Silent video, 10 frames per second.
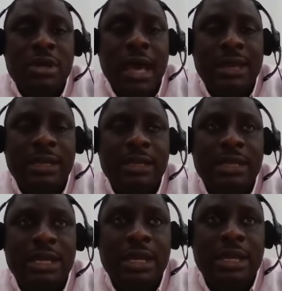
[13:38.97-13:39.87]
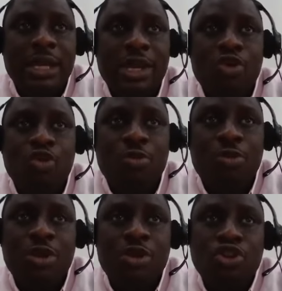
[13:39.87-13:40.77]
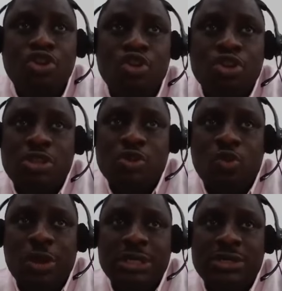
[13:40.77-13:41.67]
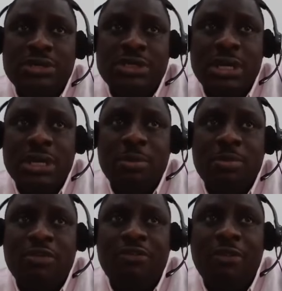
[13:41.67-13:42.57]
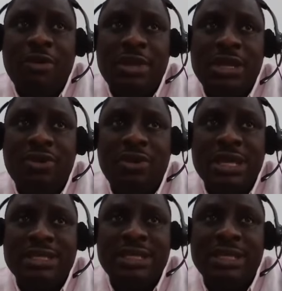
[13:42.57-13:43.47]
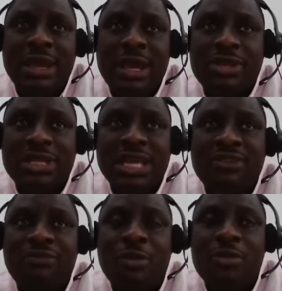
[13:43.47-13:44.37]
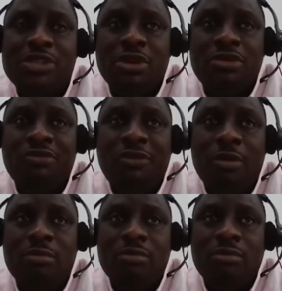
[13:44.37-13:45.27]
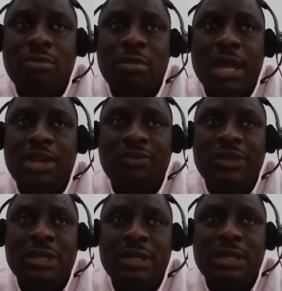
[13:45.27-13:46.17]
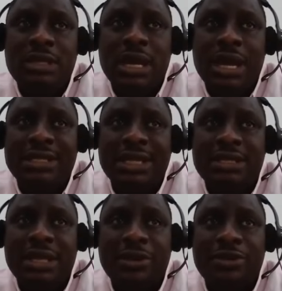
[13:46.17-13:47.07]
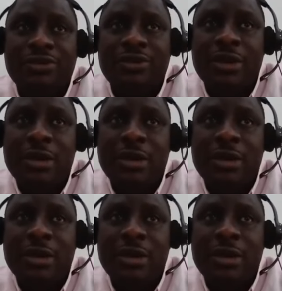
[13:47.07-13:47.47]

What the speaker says: And then you will be noteworthy to say before the non-exec directors get information from any of the executive directors,